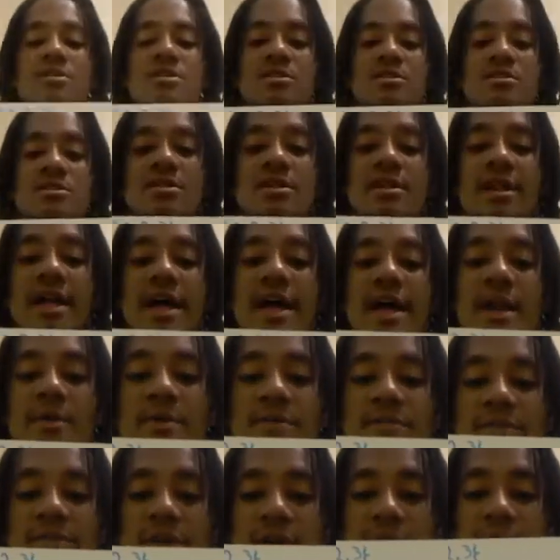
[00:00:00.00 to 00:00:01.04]
So now that we
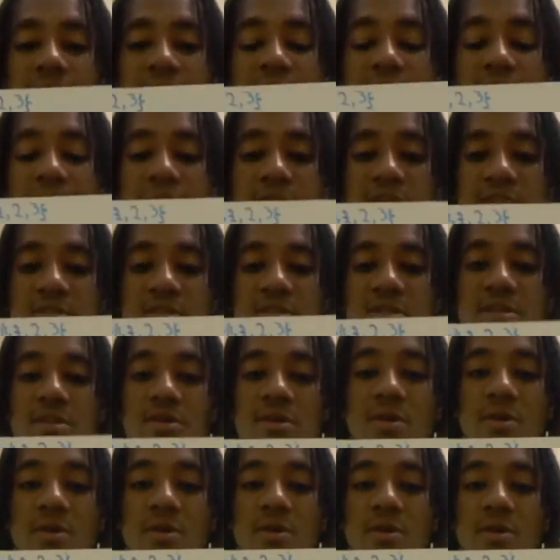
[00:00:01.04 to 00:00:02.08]
found the
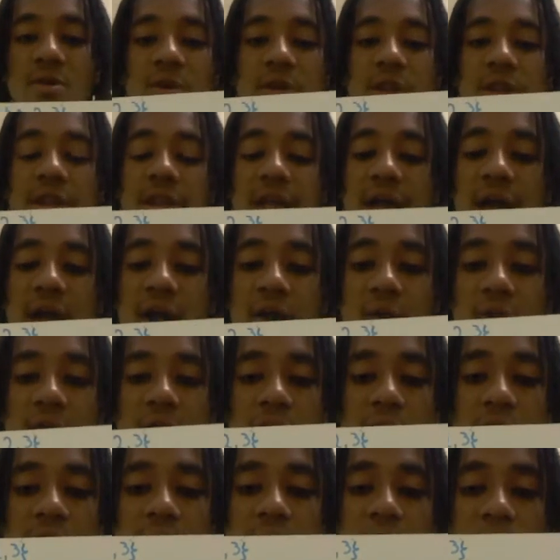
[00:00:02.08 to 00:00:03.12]
answer, we now
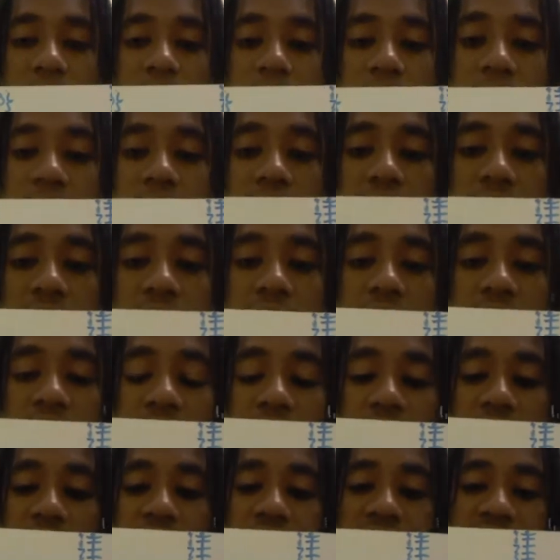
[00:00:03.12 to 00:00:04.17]
know
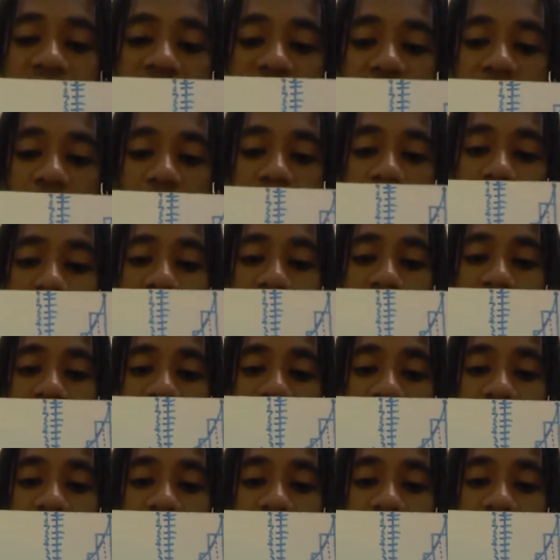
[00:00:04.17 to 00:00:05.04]
the sum